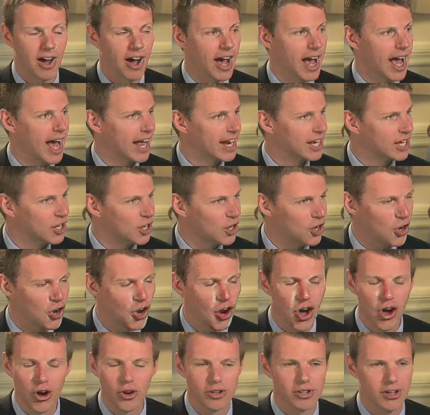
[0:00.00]
I had
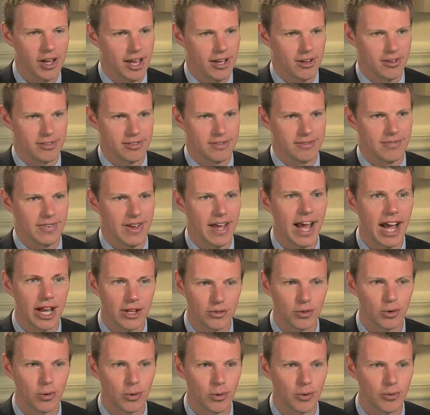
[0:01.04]
no doubt
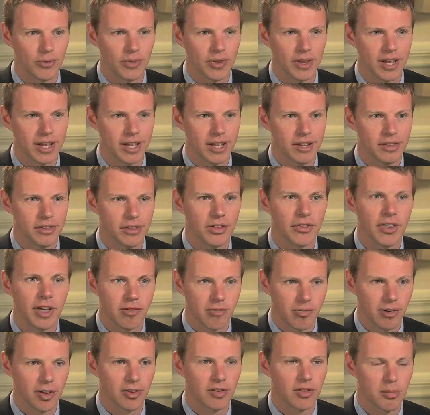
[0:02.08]
at all that they
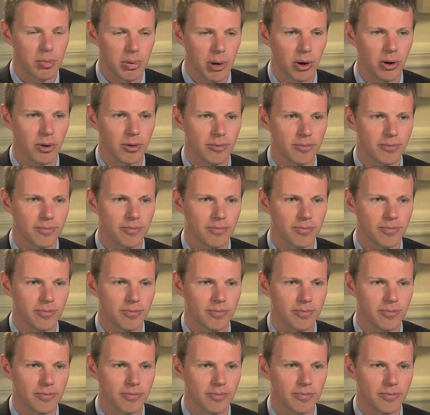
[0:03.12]
reached the pole.